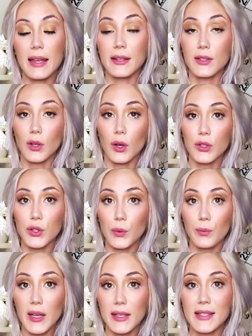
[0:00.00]
and this also
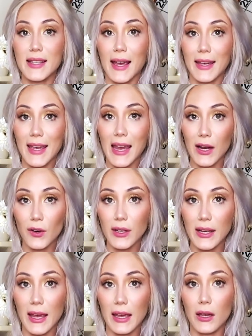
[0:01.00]
means that
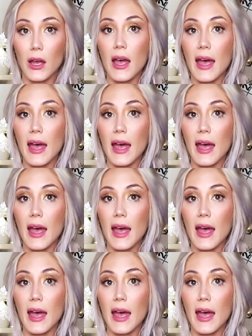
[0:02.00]
carrying